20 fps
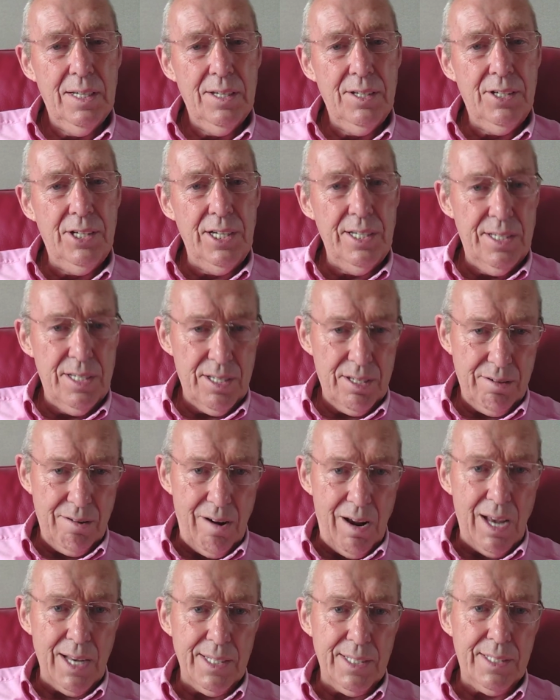Jesus
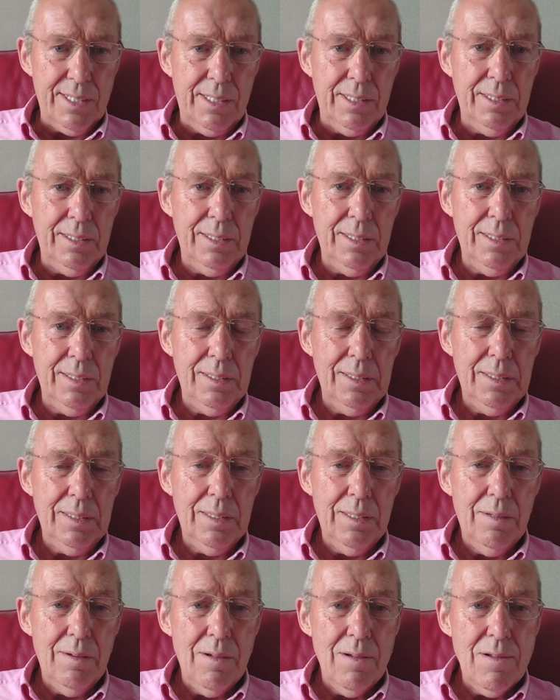Christ,
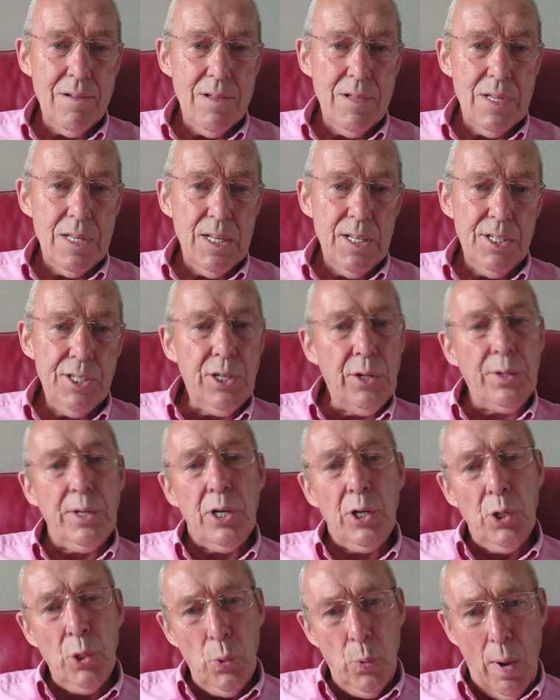so
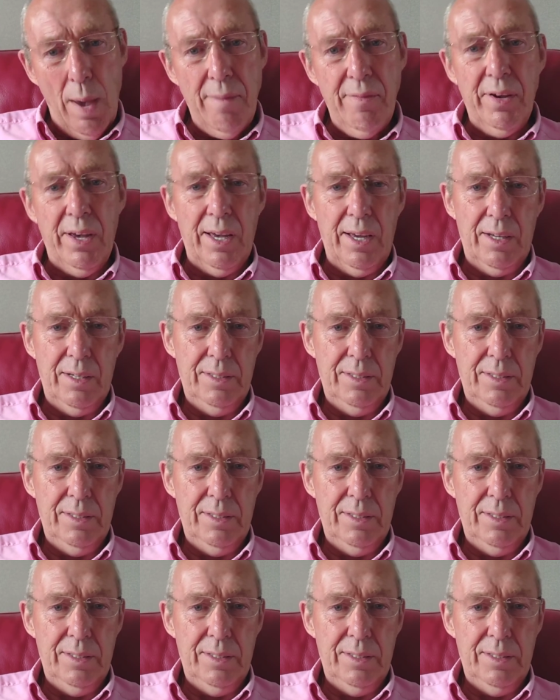that whoever